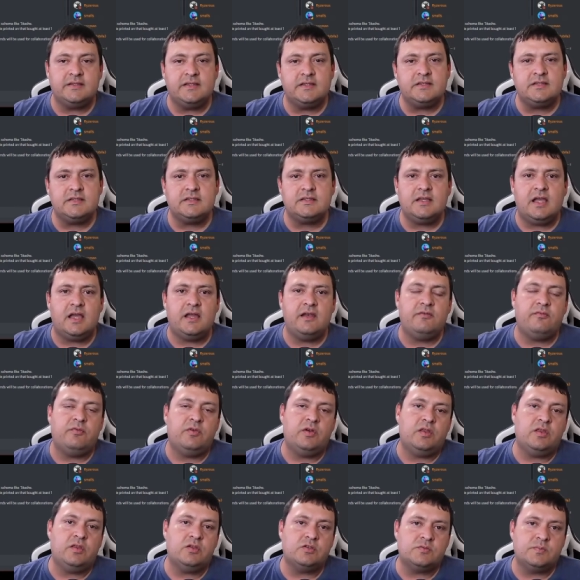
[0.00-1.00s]
This is kind of
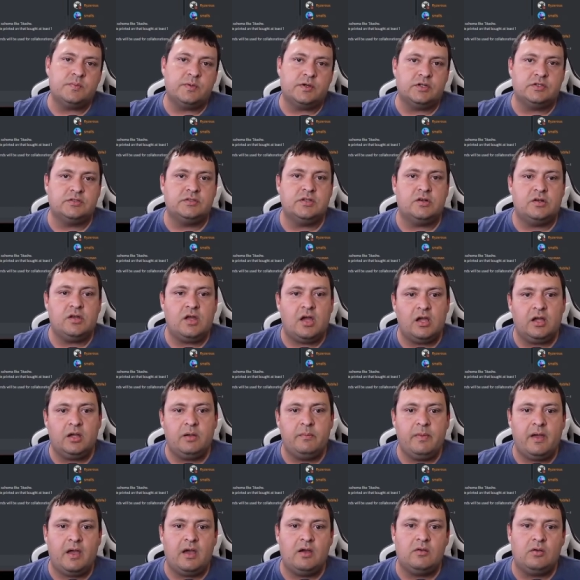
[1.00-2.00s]
one of those perks they're talk
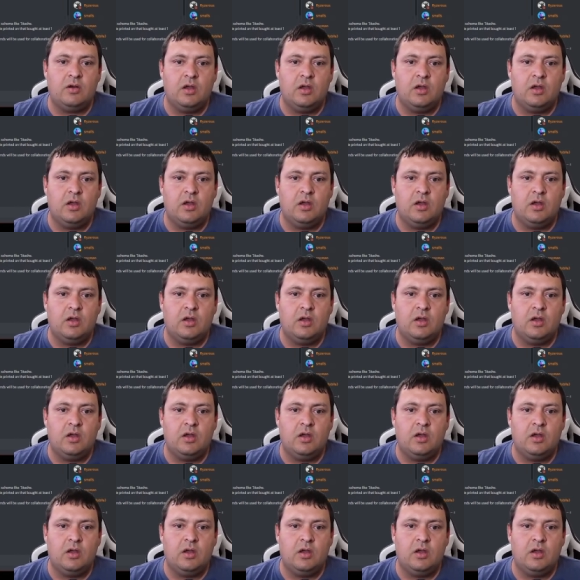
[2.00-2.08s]
about